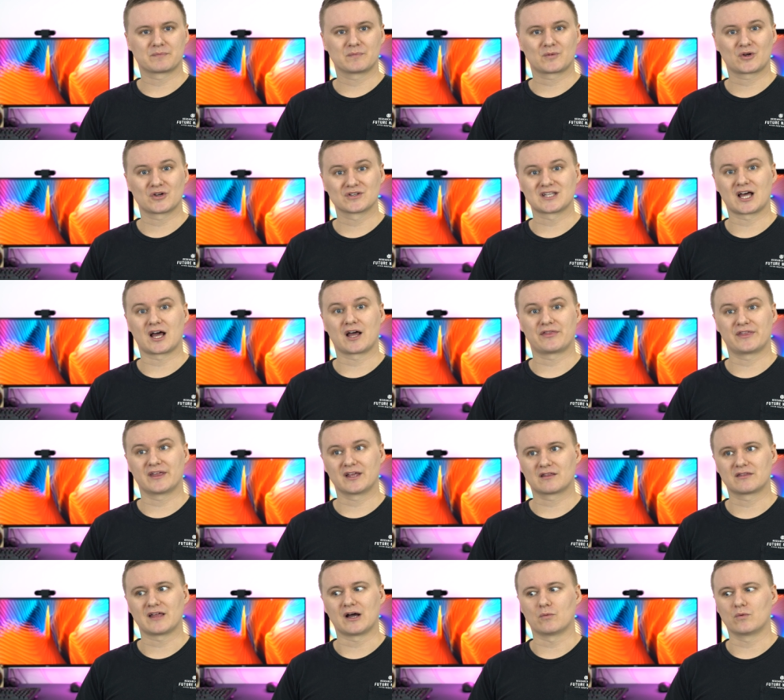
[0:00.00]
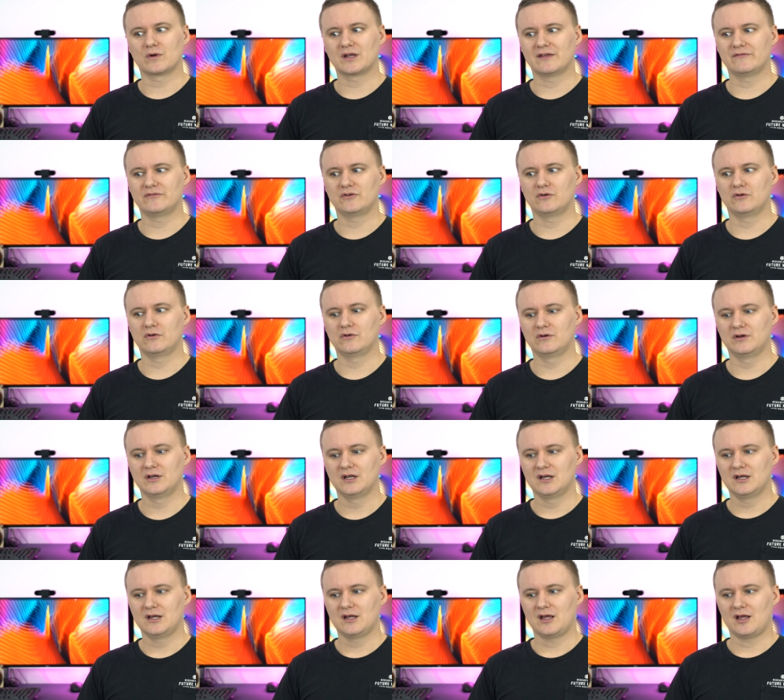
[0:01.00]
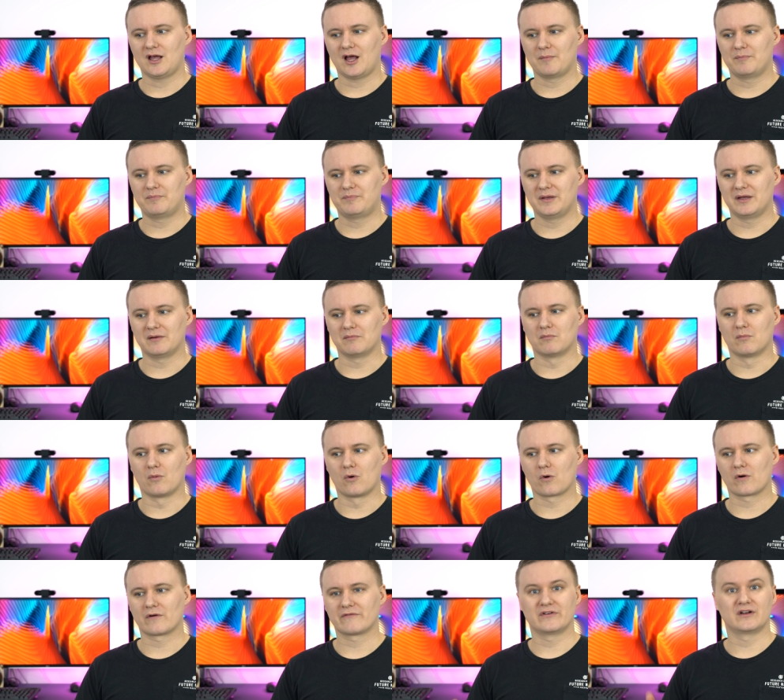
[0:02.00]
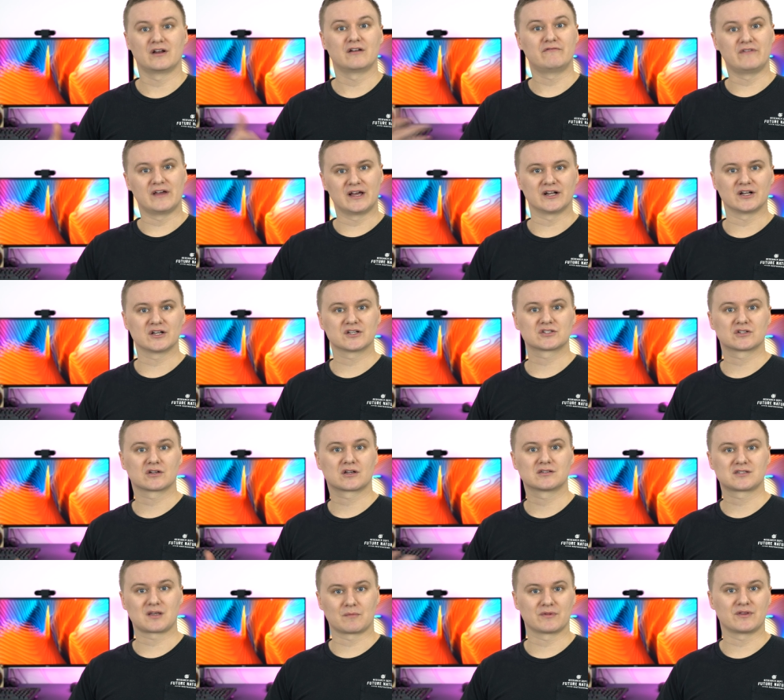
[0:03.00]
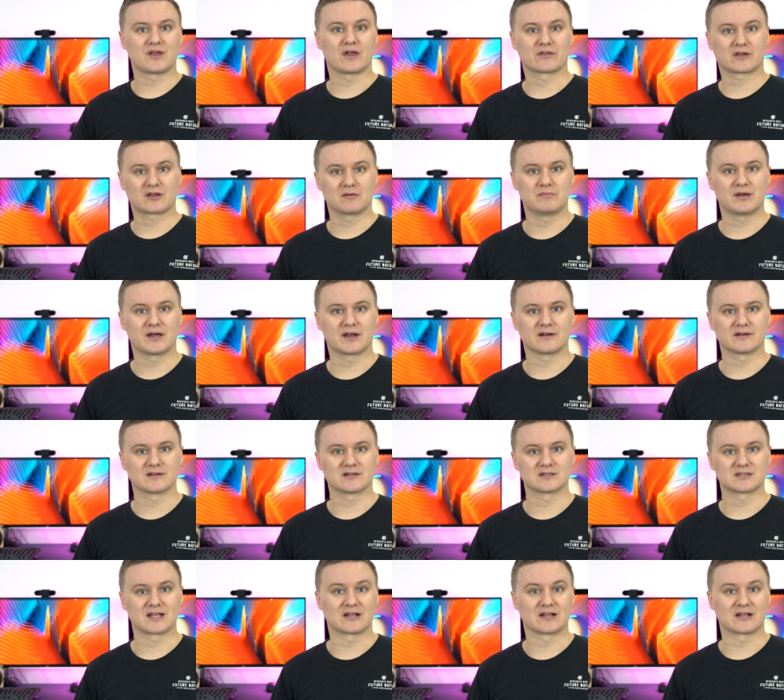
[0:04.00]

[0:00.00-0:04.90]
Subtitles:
because I think that will give you a bit more of an advantage to some of the other competitors